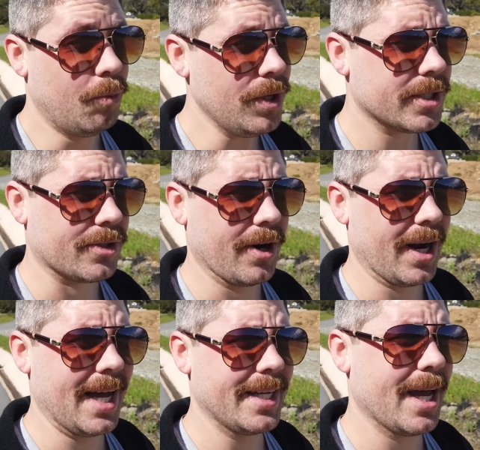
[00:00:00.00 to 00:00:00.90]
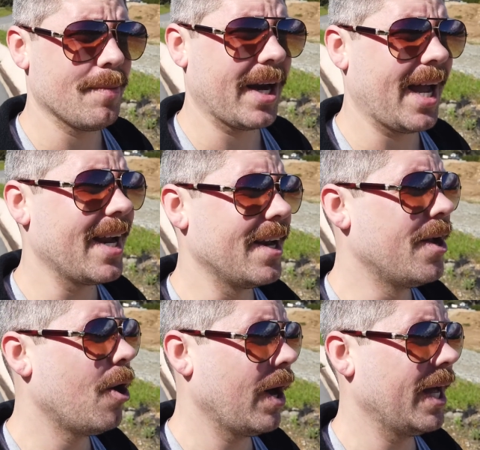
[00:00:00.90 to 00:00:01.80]
with a strong idea, but I had
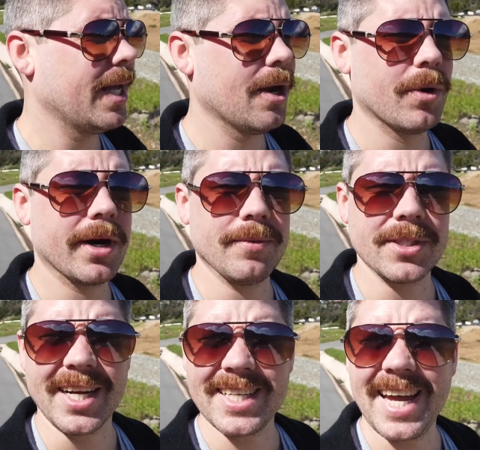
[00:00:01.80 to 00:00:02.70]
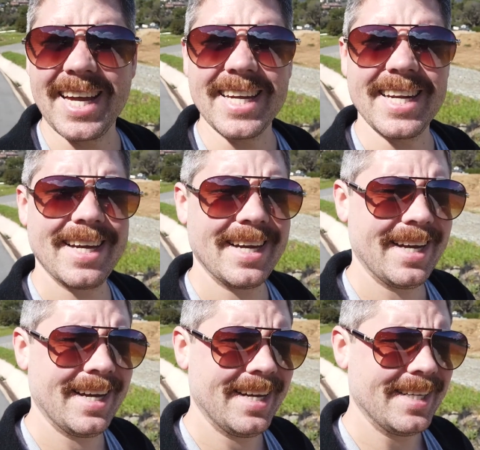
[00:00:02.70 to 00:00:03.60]
no idea where I was gonna take it.
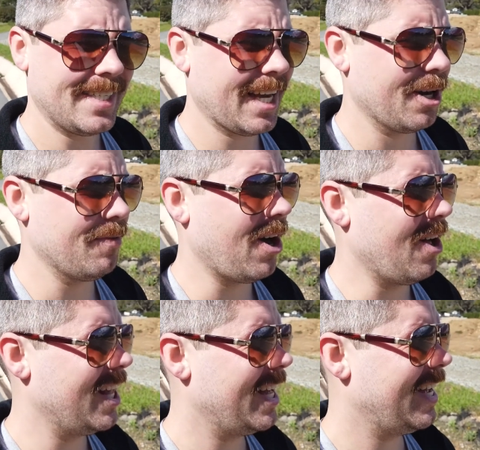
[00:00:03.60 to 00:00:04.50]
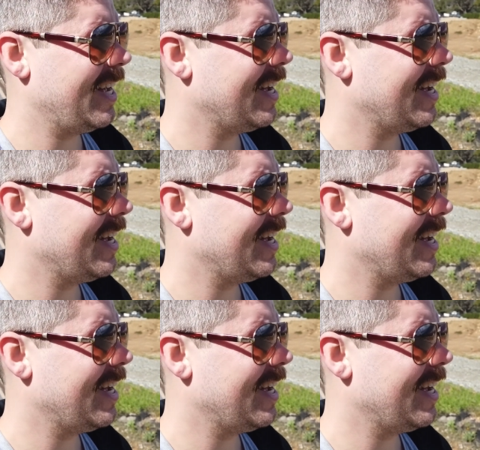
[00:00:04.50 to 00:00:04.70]
Second of all,